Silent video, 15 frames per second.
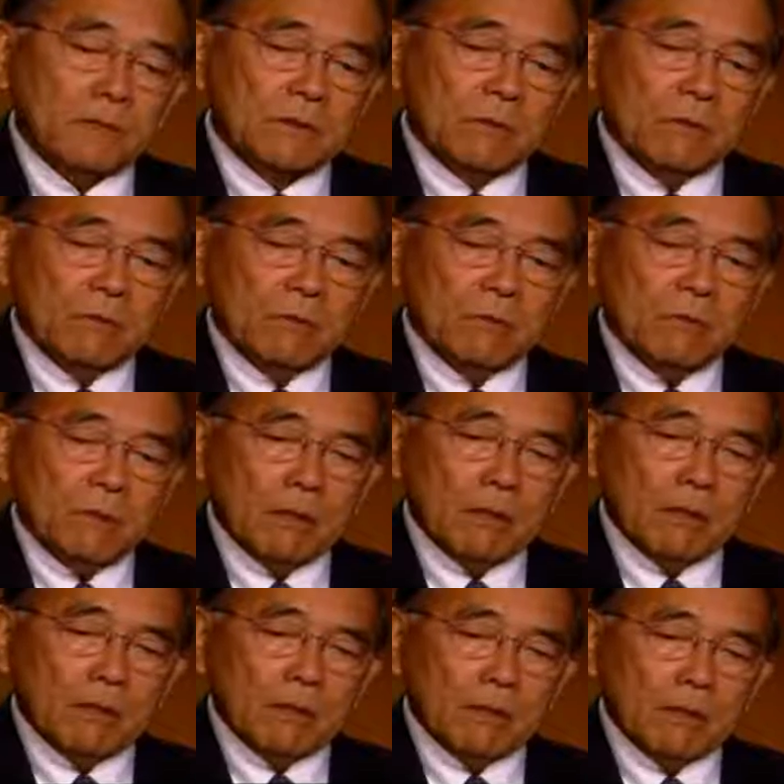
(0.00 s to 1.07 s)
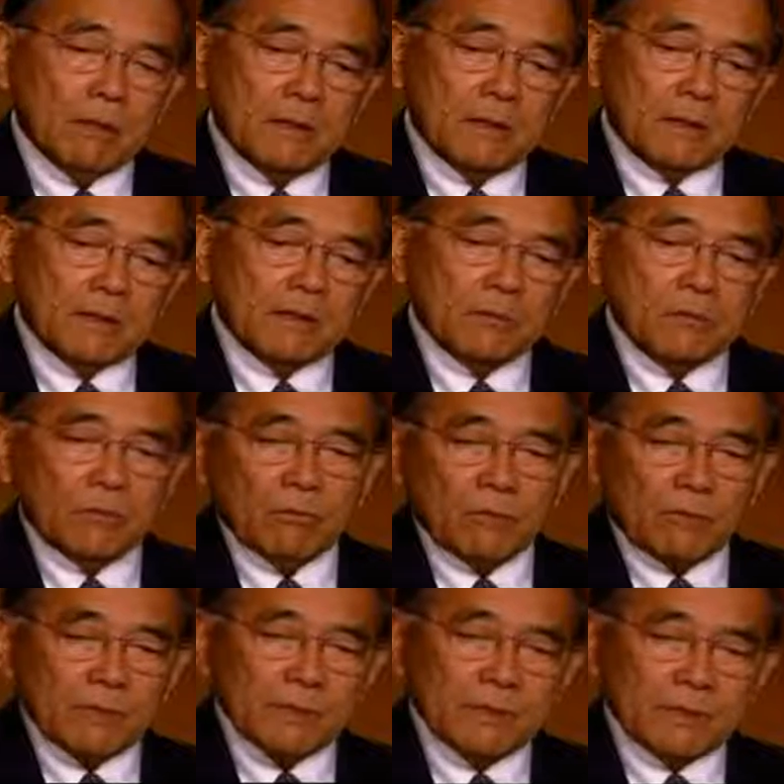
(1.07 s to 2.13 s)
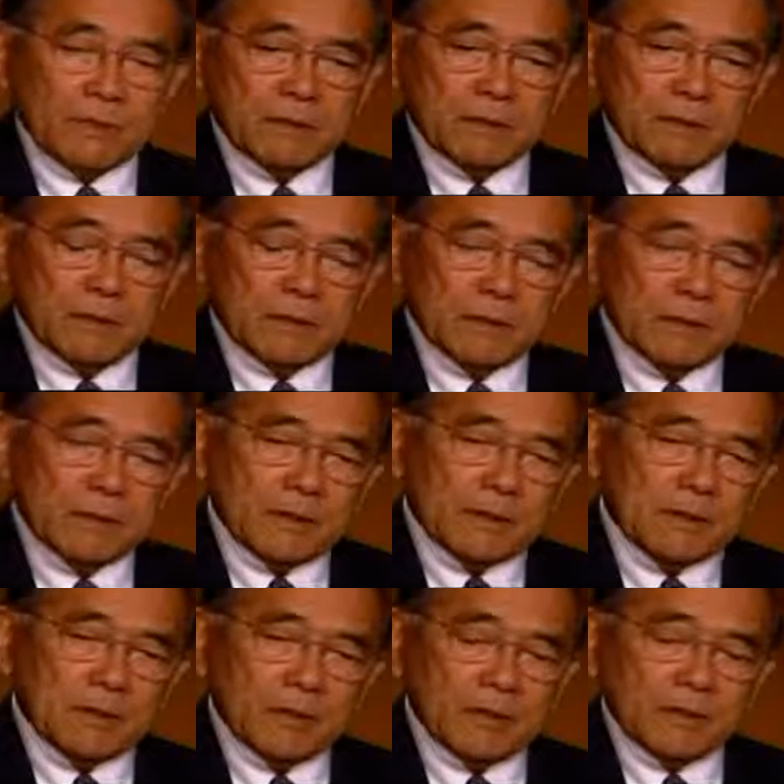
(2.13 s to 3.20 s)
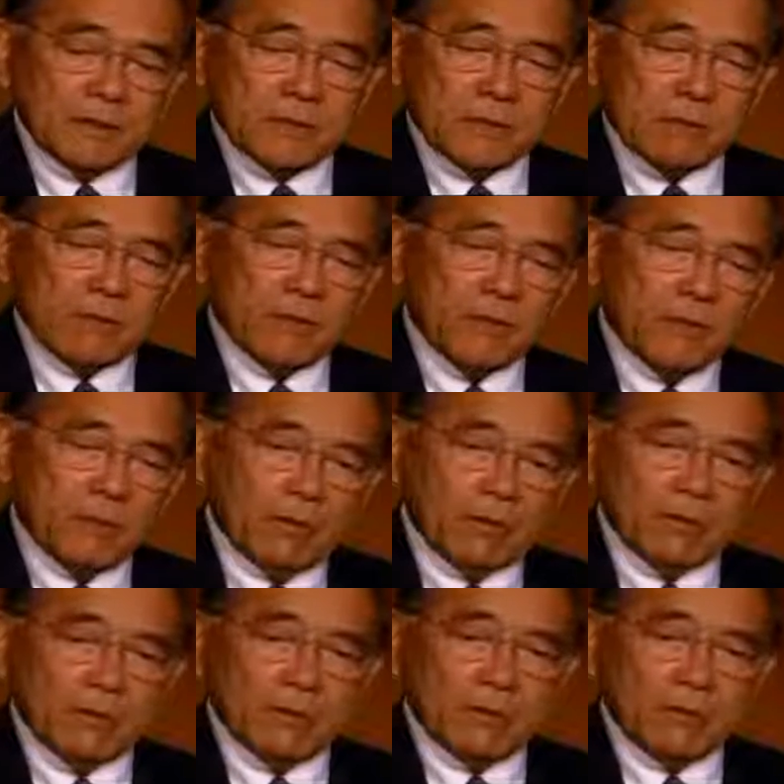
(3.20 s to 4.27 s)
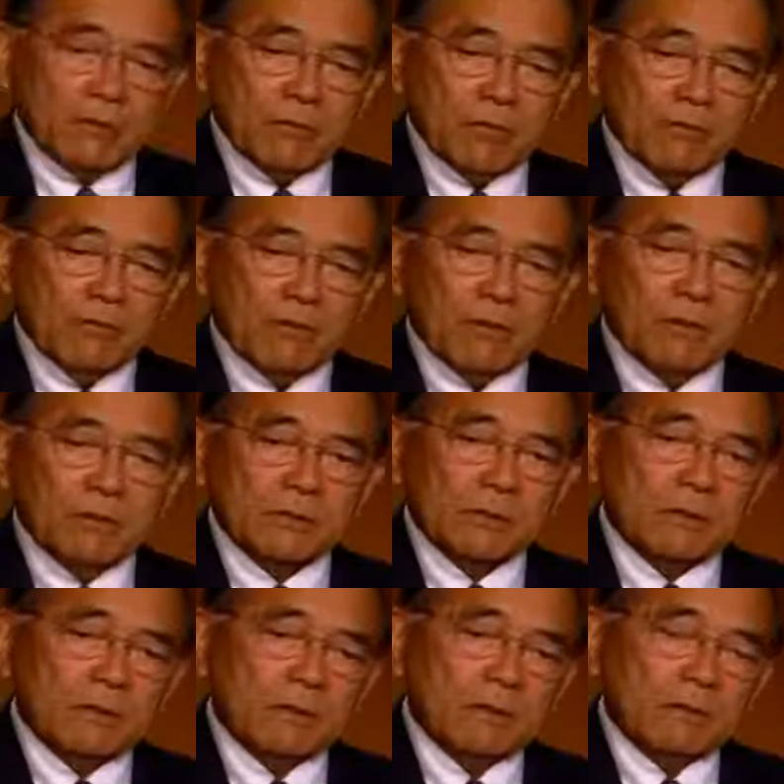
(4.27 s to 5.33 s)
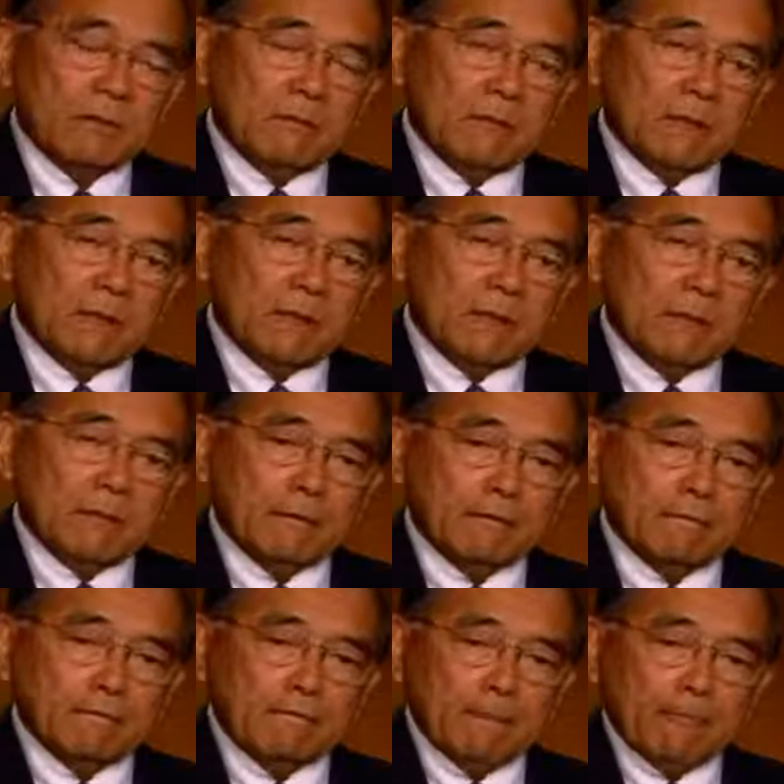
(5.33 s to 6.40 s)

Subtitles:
so I said, well, where is it? He said, well, somewhere beyond Great Falls right now.